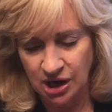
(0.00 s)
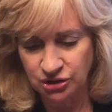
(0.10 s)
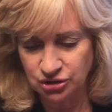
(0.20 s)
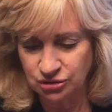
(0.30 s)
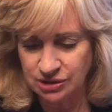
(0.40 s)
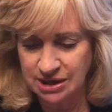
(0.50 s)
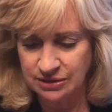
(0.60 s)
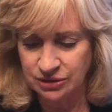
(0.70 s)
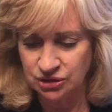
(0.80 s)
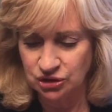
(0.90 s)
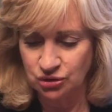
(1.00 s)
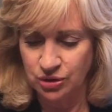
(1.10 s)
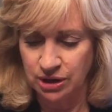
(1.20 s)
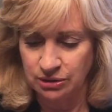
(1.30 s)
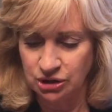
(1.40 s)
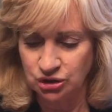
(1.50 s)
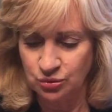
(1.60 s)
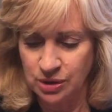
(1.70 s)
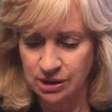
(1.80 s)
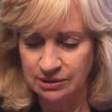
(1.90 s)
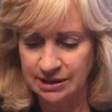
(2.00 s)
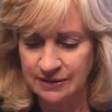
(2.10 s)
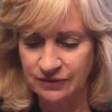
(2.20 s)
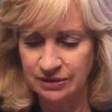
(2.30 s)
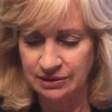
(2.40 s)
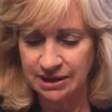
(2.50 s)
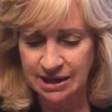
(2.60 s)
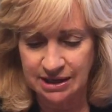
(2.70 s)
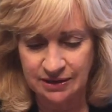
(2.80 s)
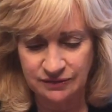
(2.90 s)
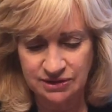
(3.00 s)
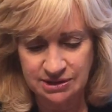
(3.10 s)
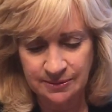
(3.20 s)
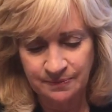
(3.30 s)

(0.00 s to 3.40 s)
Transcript: underneath the soil because you want to leave the leaves